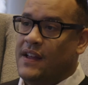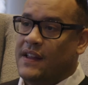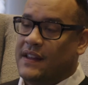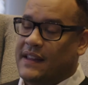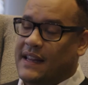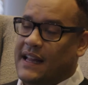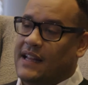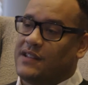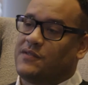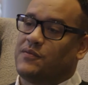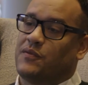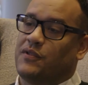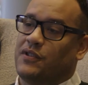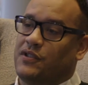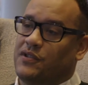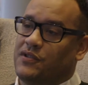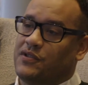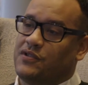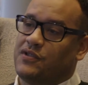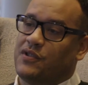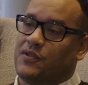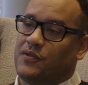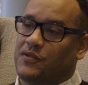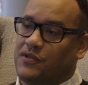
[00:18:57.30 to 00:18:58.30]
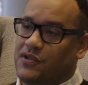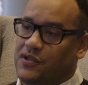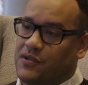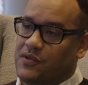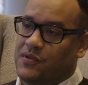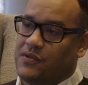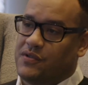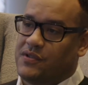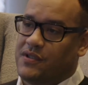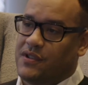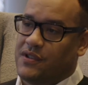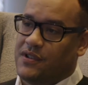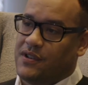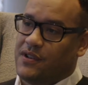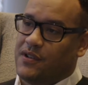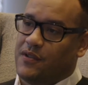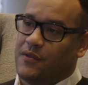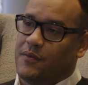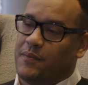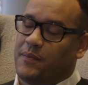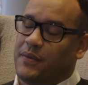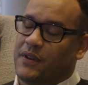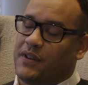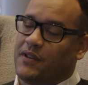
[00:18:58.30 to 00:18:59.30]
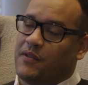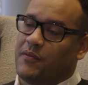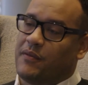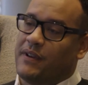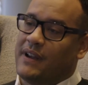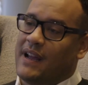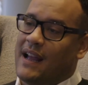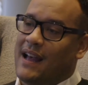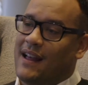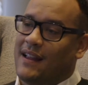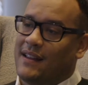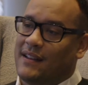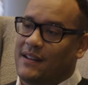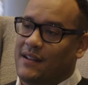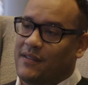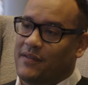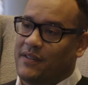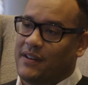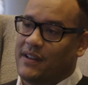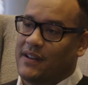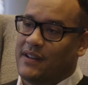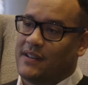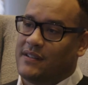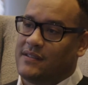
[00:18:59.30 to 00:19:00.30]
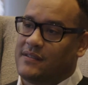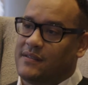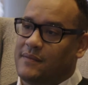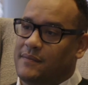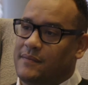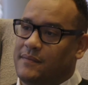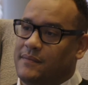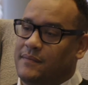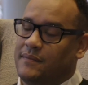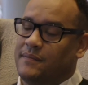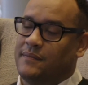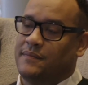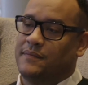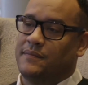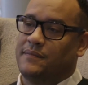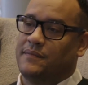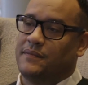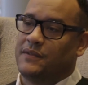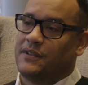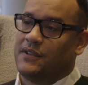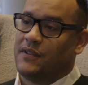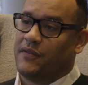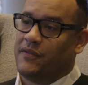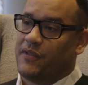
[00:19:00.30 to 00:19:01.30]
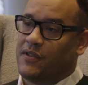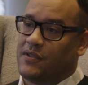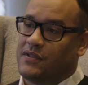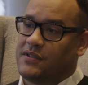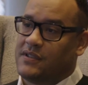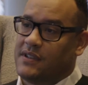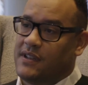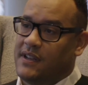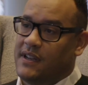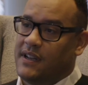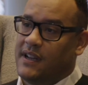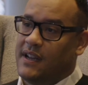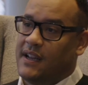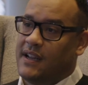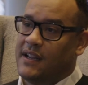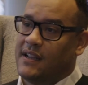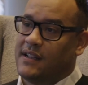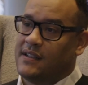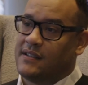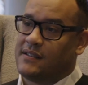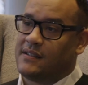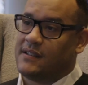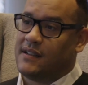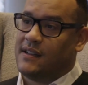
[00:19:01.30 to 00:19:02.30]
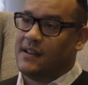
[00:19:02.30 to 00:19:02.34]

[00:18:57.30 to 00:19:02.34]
that's what you so choose to do, but the reality of it is diversity is